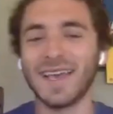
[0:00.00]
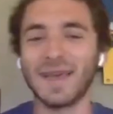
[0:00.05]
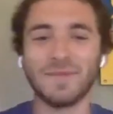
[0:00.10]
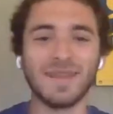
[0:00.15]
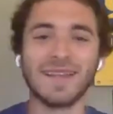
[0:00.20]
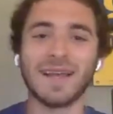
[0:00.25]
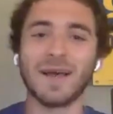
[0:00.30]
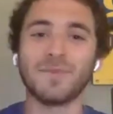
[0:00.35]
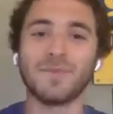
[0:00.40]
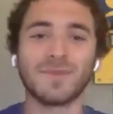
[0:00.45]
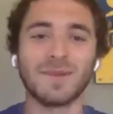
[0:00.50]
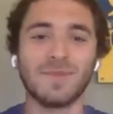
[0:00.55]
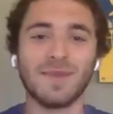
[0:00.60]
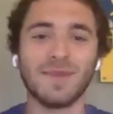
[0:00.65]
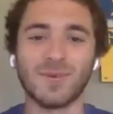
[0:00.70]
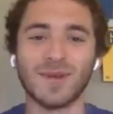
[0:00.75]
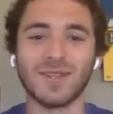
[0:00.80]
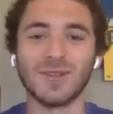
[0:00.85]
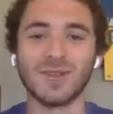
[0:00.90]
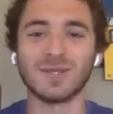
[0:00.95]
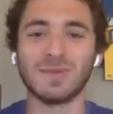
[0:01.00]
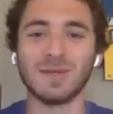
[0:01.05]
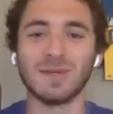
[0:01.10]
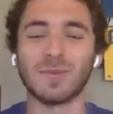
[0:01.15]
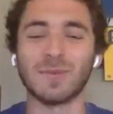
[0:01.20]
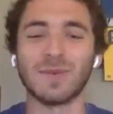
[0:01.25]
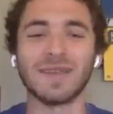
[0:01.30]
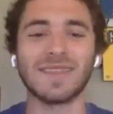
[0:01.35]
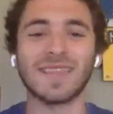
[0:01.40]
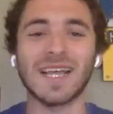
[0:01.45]
I mean, I'm gonna be one of those
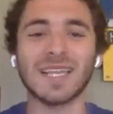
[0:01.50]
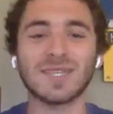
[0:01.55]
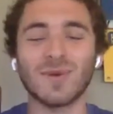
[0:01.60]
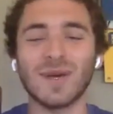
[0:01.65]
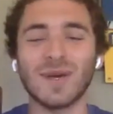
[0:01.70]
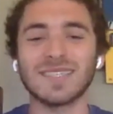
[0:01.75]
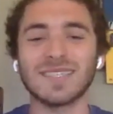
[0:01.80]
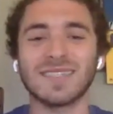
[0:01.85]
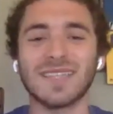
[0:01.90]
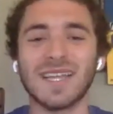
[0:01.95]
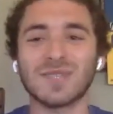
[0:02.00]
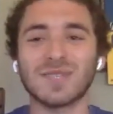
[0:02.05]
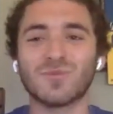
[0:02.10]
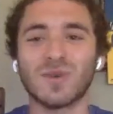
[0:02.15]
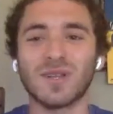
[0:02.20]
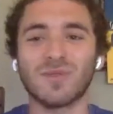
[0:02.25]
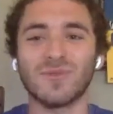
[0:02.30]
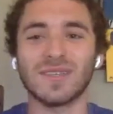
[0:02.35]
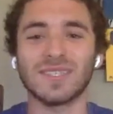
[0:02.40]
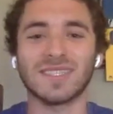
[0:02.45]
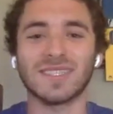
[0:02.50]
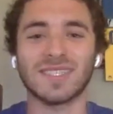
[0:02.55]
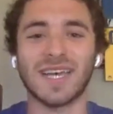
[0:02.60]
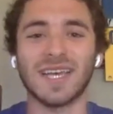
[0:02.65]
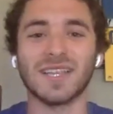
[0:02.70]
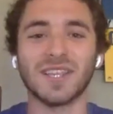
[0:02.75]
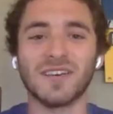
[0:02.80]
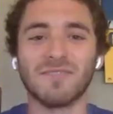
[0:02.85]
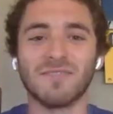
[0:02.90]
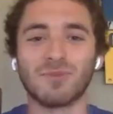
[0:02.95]
people, but that's why that's one of the reasons
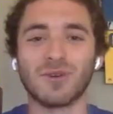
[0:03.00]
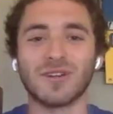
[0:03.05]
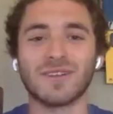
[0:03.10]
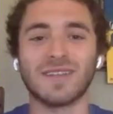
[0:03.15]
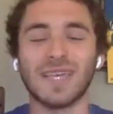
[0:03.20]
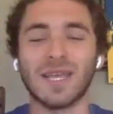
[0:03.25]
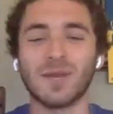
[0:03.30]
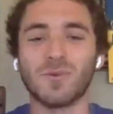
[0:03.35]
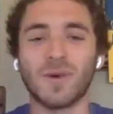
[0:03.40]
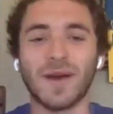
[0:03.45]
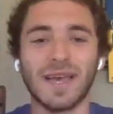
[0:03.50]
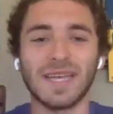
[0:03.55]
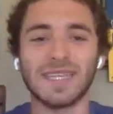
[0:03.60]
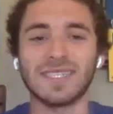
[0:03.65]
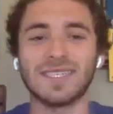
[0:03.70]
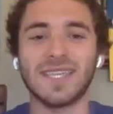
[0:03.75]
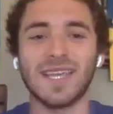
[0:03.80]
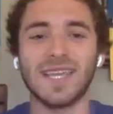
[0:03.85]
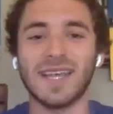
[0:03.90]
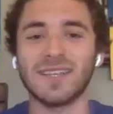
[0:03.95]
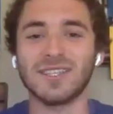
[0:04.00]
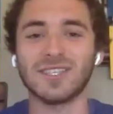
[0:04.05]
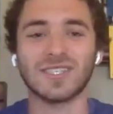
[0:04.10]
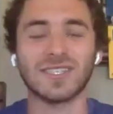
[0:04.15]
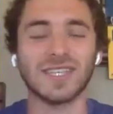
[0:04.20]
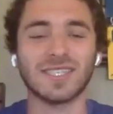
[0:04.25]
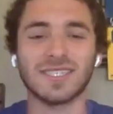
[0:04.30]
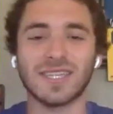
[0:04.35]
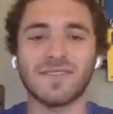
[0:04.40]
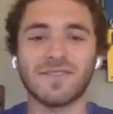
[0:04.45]
I love Berkeley and why I stayed. And
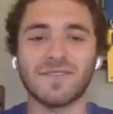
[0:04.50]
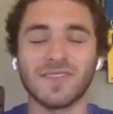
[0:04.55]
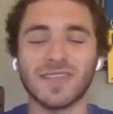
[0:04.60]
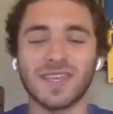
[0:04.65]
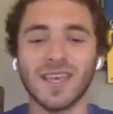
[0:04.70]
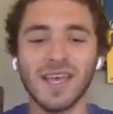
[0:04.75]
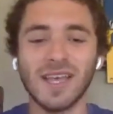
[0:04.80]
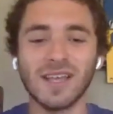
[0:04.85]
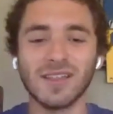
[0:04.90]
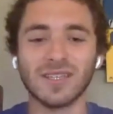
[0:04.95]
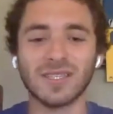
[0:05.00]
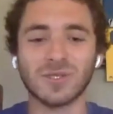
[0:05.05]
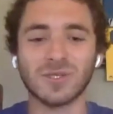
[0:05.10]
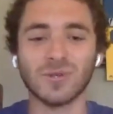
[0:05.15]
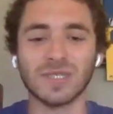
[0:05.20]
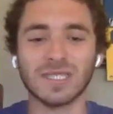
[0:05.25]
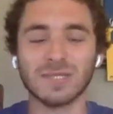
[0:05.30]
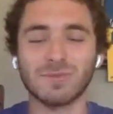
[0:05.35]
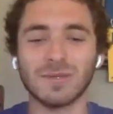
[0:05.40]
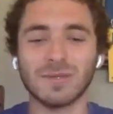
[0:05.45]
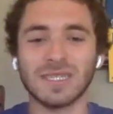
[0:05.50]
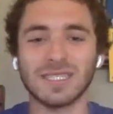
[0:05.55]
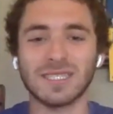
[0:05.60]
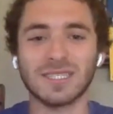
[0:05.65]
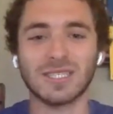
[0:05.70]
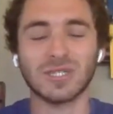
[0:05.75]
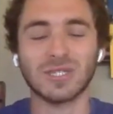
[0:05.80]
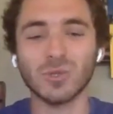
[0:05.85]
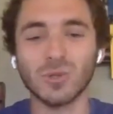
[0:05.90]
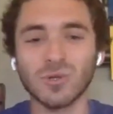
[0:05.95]
just it's definitely the school spirit.
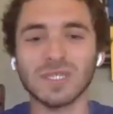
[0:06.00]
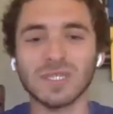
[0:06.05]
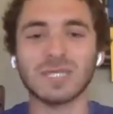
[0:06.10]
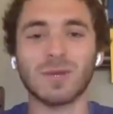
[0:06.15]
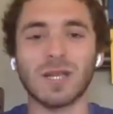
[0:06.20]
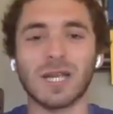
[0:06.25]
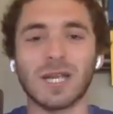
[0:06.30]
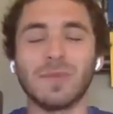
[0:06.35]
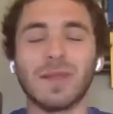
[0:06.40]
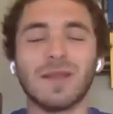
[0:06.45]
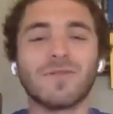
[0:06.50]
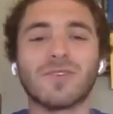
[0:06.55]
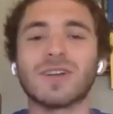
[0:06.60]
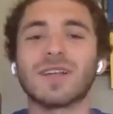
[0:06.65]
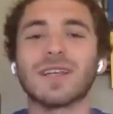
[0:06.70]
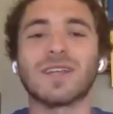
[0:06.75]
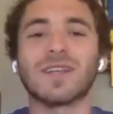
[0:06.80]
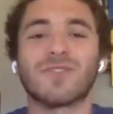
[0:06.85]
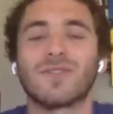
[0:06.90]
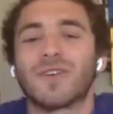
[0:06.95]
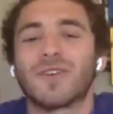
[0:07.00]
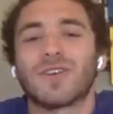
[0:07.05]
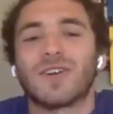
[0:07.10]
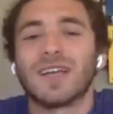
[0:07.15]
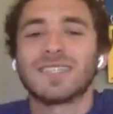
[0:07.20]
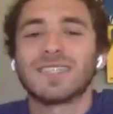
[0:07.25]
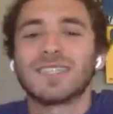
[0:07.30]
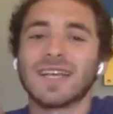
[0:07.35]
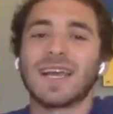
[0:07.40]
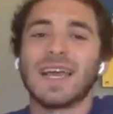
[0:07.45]
school spirit. I mean, for like for
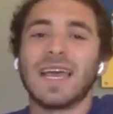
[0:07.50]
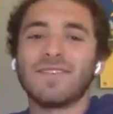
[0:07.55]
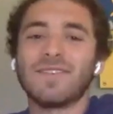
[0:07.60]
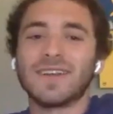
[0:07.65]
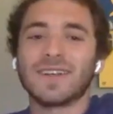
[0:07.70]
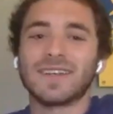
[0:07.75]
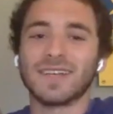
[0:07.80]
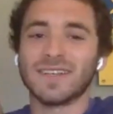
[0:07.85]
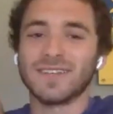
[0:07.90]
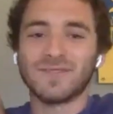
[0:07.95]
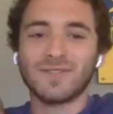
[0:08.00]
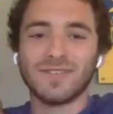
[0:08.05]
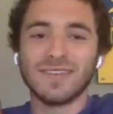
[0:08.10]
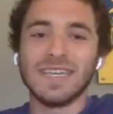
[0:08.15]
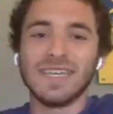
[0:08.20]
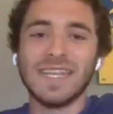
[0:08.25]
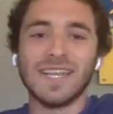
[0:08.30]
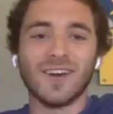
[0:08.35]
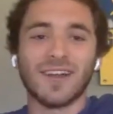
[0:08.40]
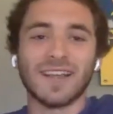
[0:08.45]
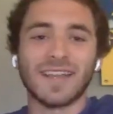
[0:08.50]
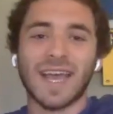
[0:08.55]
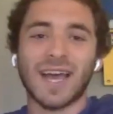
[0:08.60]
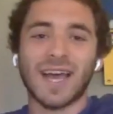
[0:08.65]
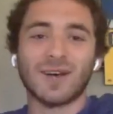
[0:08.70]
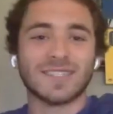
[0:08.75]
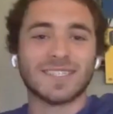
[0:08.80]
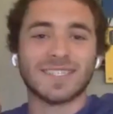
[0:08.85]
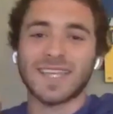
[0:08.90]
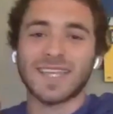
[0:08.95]
Christ's sake, I have like a neon
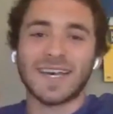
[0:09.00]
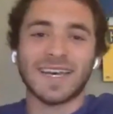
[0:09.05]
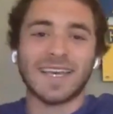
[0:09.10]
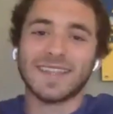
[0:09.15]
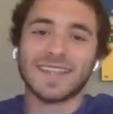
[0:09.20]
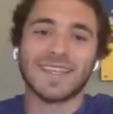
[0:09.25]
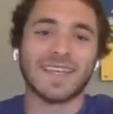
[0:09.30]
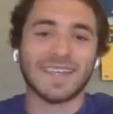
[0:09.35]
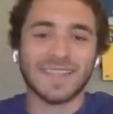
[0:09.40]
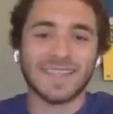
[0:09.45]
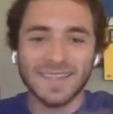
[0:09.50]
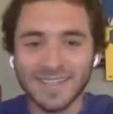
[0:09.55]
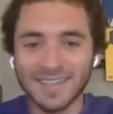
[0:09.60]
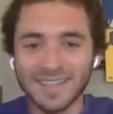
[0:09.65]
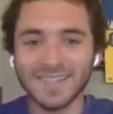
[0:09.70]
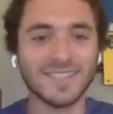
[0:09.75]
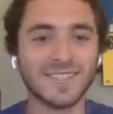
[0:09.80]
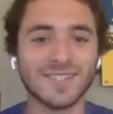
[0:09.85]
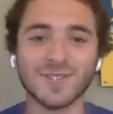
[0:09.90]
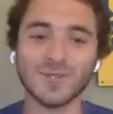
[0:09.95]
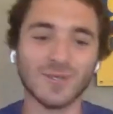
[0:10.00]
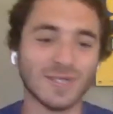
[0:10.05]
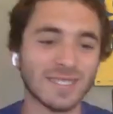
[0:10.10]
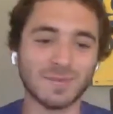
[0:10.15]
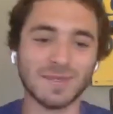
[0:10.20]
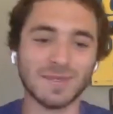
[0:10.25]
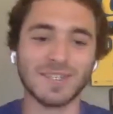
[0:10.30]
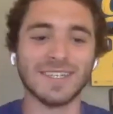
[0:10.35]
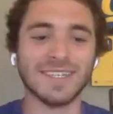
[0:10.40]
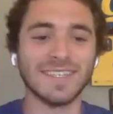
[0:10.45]
Cal sign, like school
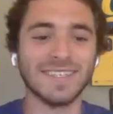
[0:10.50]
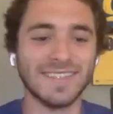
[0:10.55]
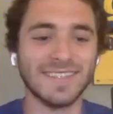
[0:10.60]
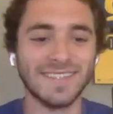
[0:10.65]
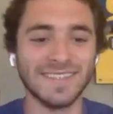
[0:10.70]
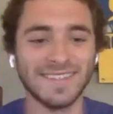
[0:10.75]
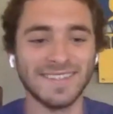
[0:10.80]
spirit.